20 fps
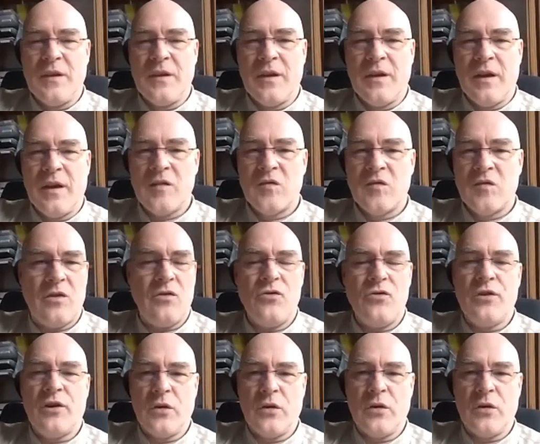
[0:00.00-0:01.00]
has
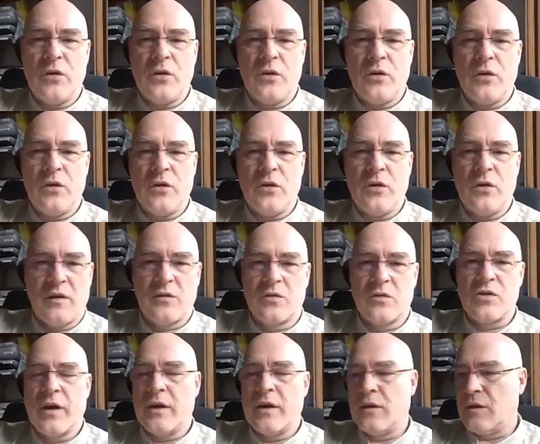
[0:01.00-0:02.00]
very close economic ties
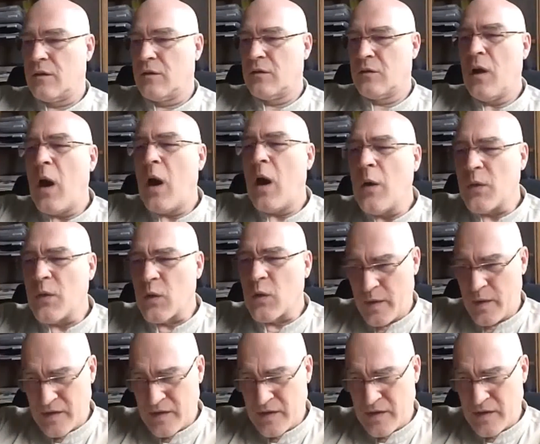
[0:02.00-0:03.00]
to China. So how the
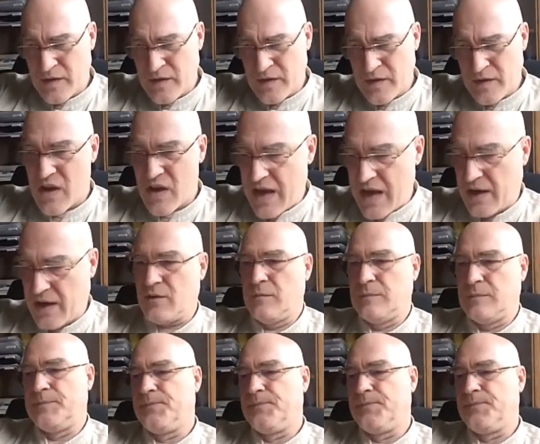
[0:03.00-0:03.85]
West would react,